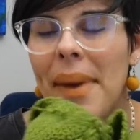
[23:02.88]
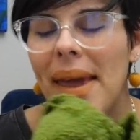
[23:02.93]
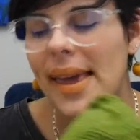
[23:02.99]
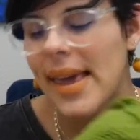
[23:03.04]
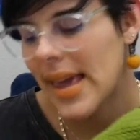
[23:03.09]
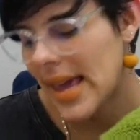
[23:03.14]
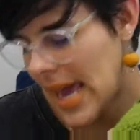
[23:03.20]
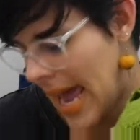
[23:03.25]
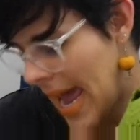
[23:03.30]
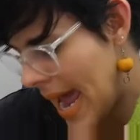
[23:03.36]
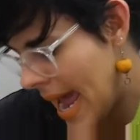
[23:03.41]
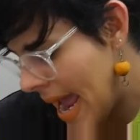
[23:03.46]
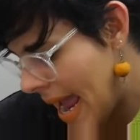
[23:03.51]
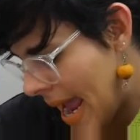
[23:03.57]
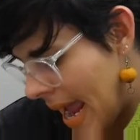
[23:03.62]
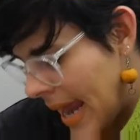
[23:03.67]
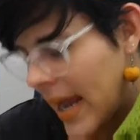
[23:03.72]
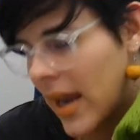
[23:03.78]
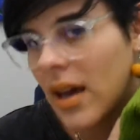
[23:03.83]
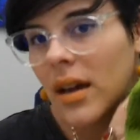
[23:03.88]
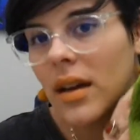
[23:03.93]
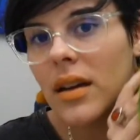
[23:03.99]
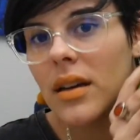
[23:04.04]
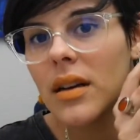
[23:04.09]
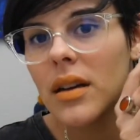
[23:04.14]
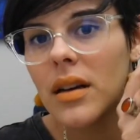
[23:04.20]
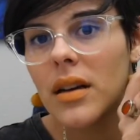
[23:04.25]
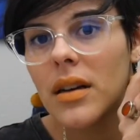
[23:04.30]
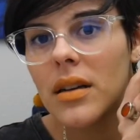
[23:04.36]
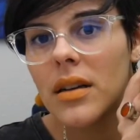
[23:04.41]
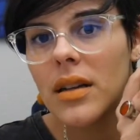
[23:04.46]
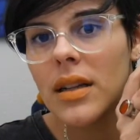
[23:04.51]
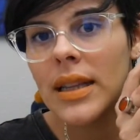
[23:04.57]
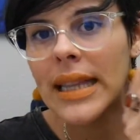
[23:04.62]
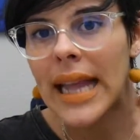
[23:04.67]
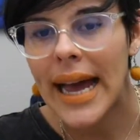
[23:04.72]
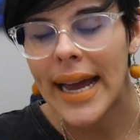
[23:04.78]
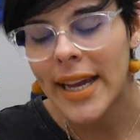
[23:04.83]
making it in
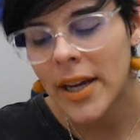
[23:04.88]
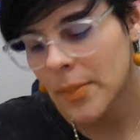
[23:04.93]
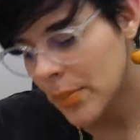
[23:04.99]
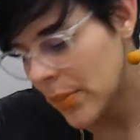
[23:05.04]
Lion